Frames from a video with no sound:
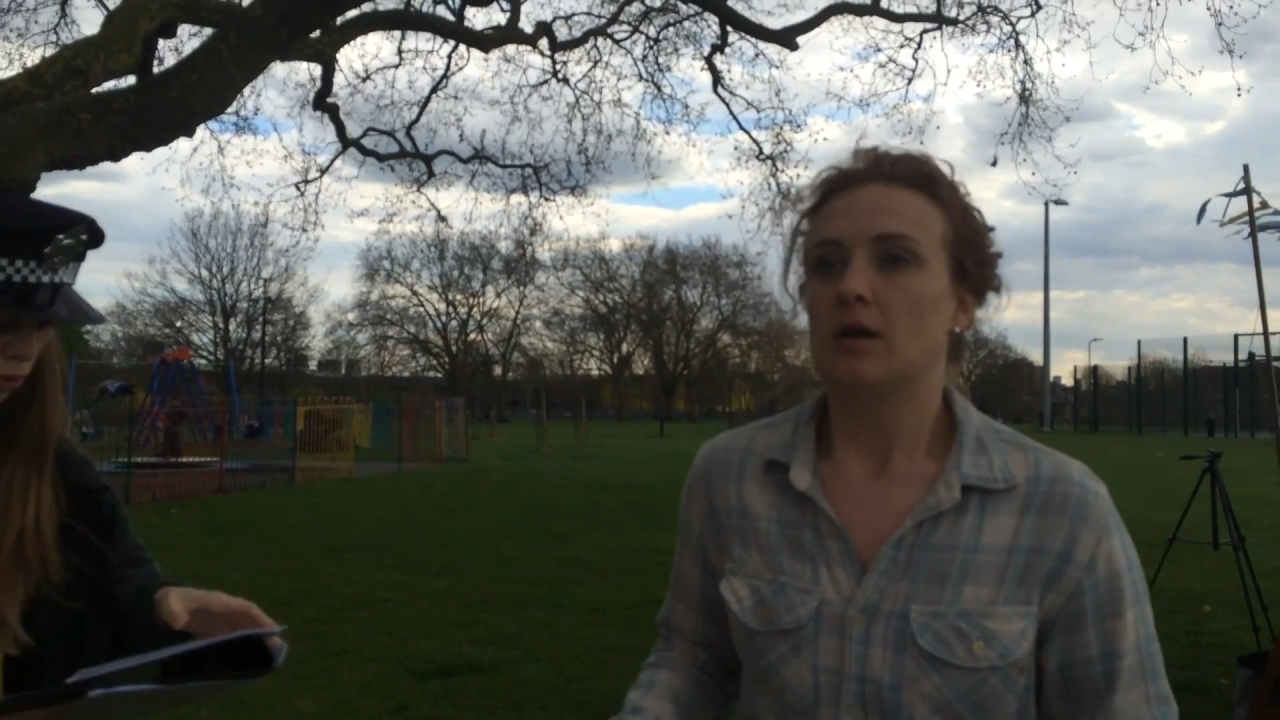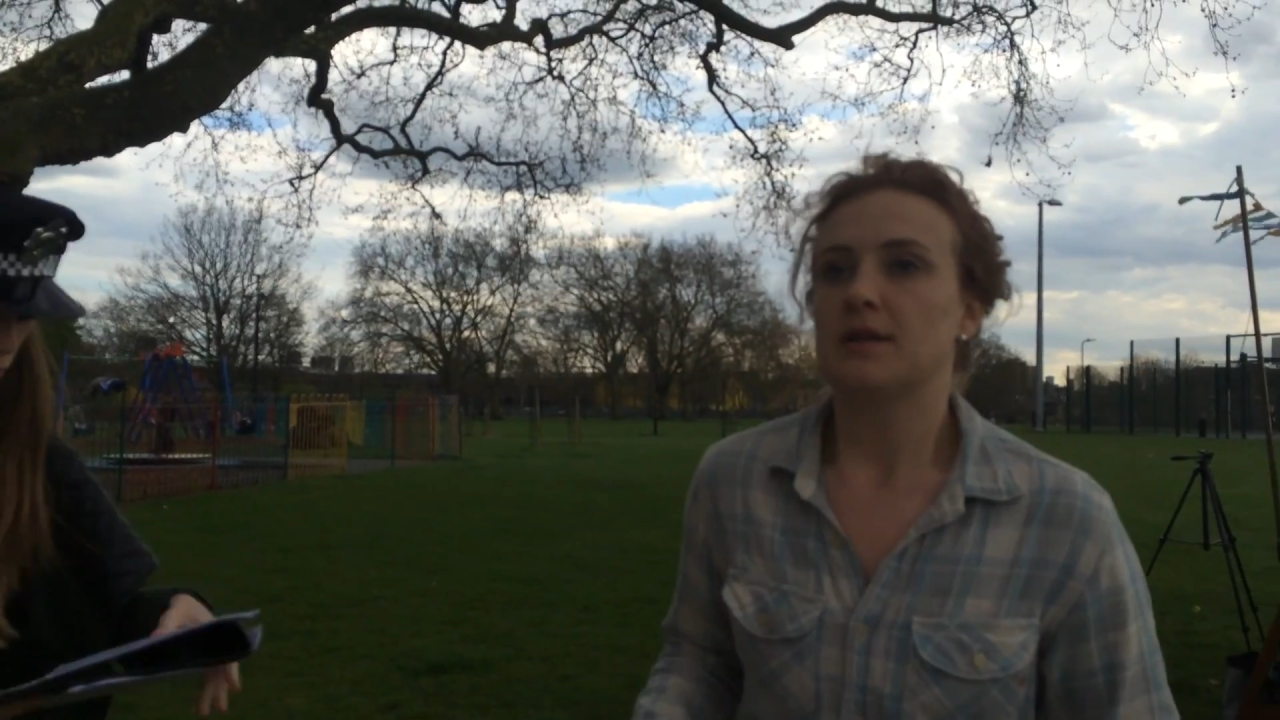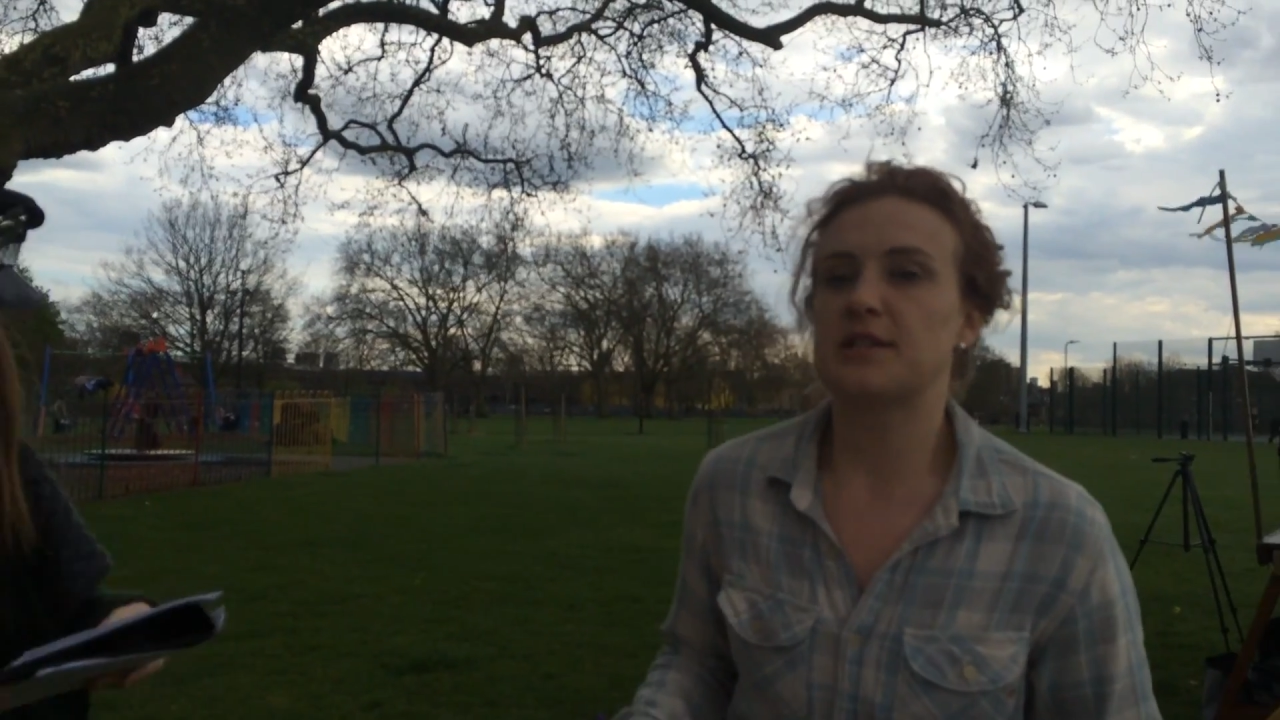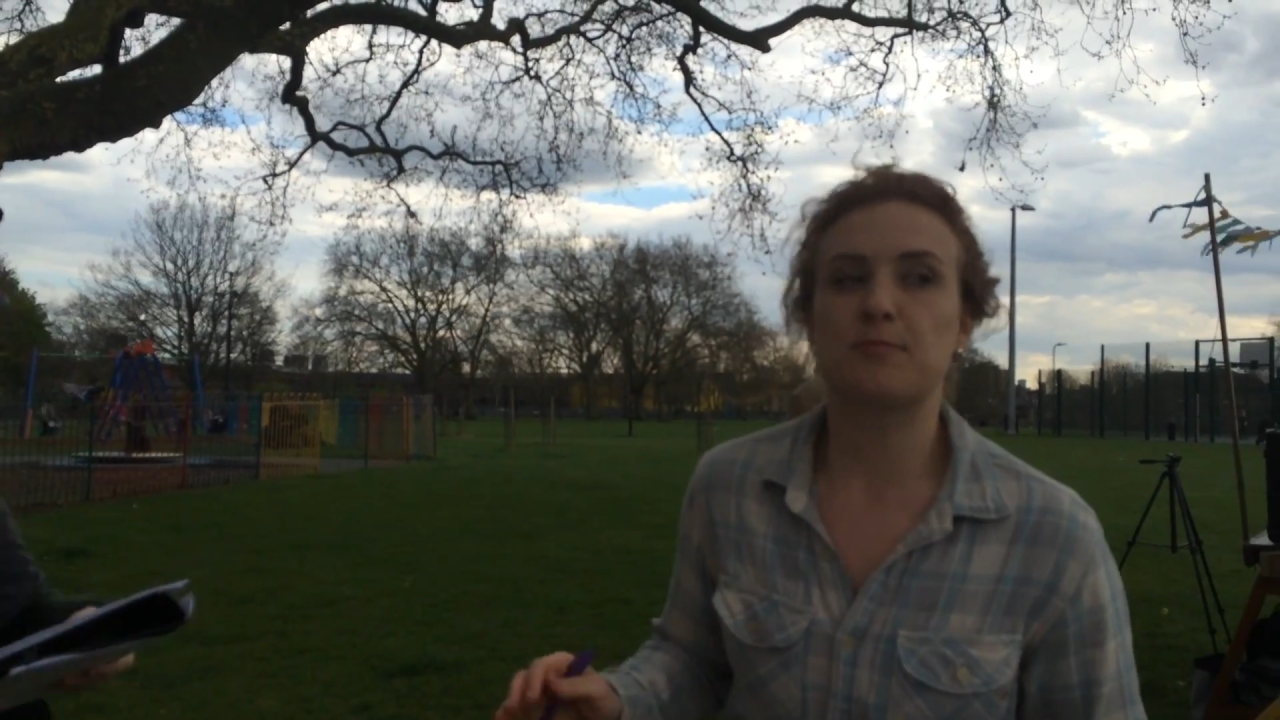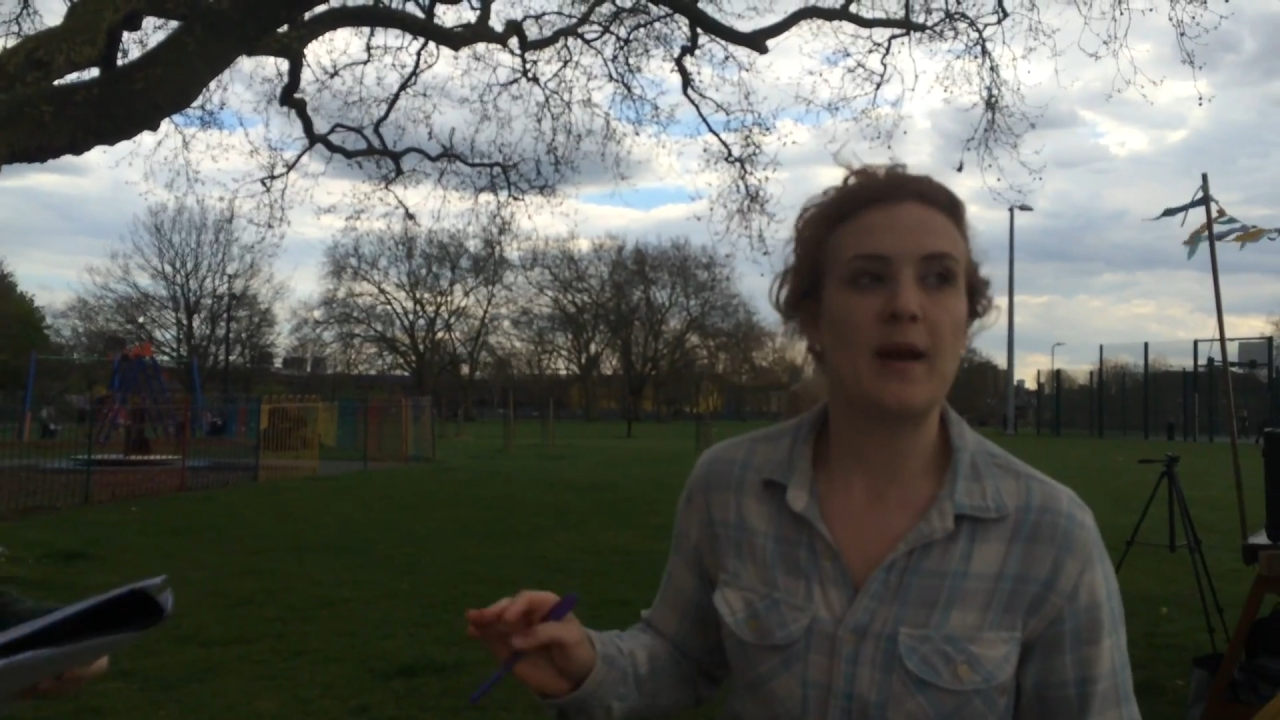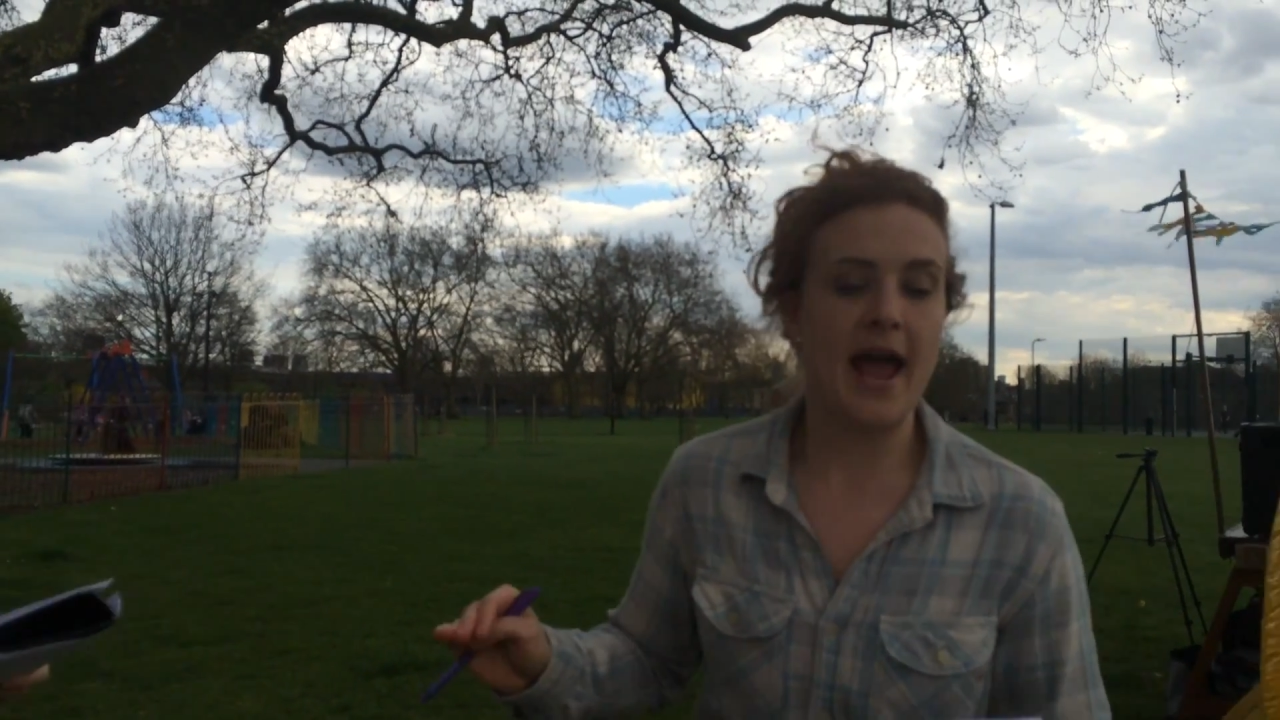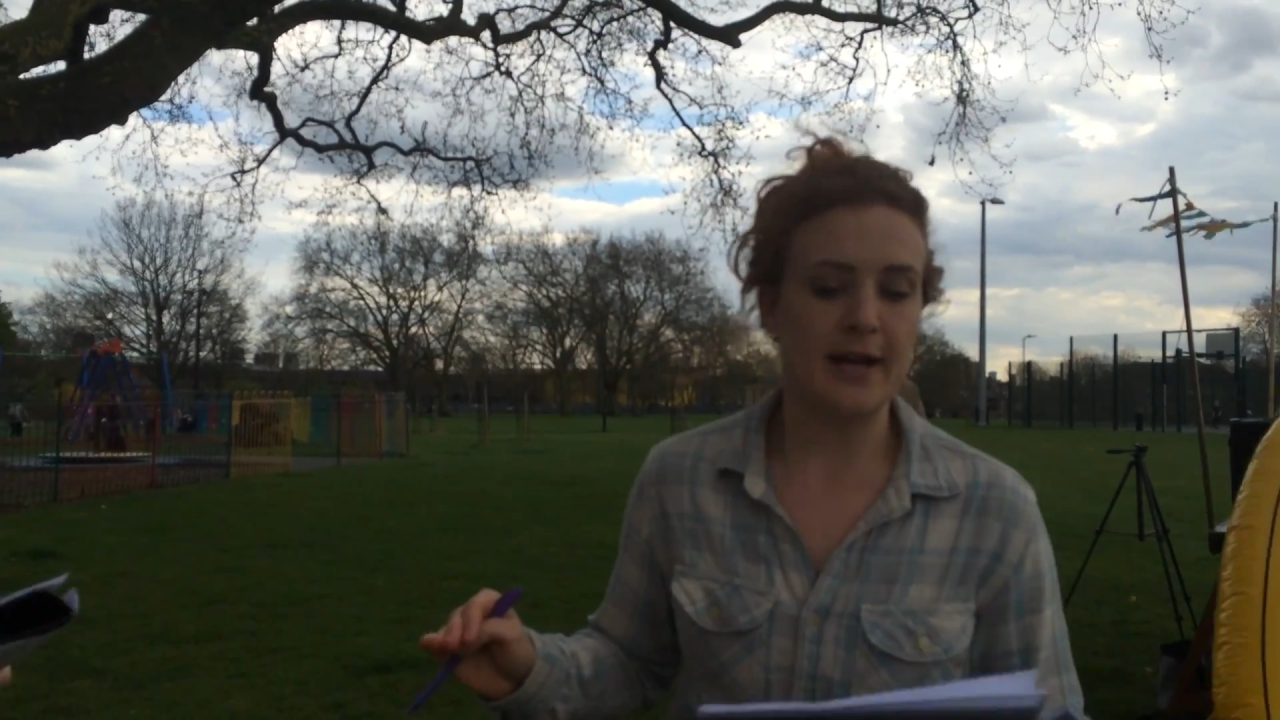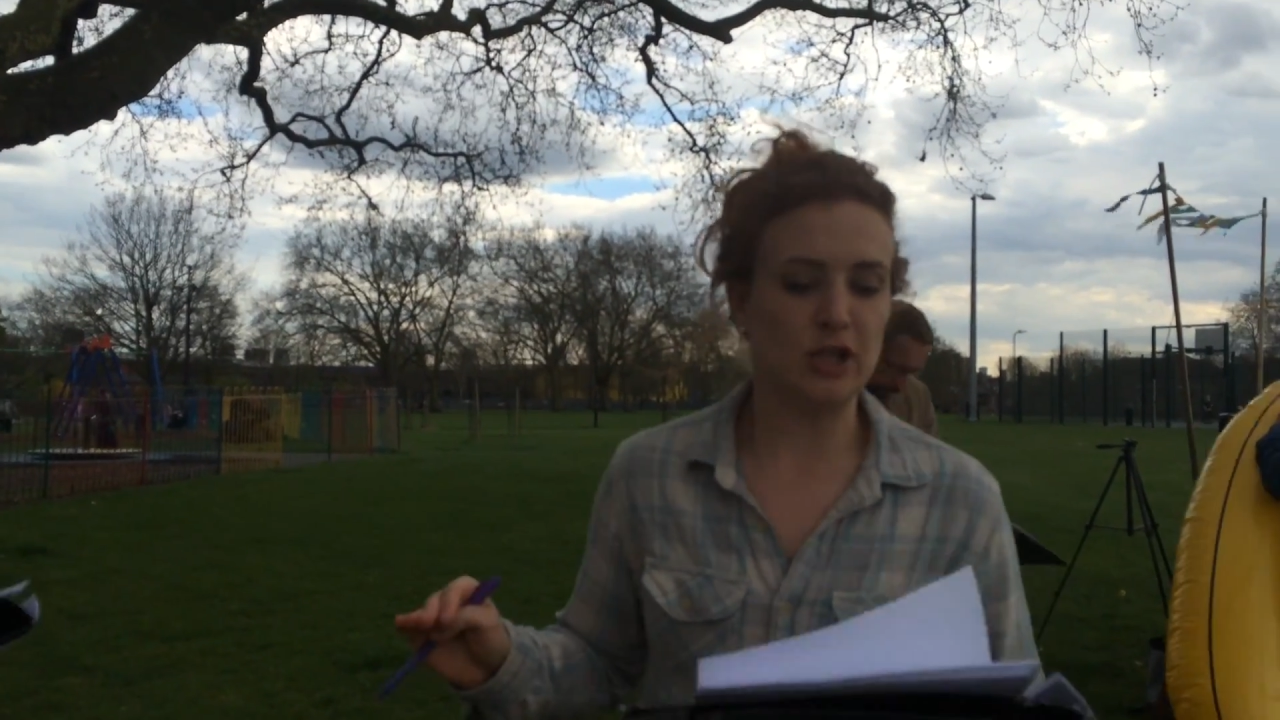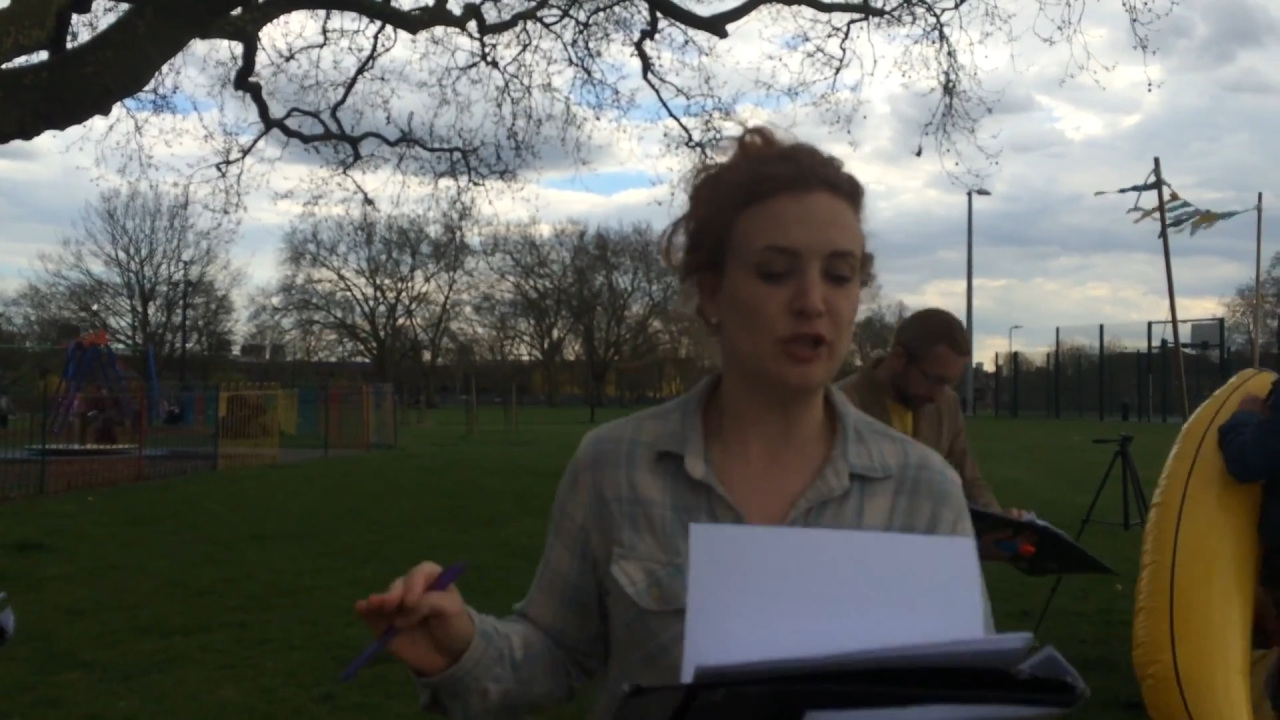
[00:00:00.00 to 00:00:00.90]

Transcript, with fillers: This is play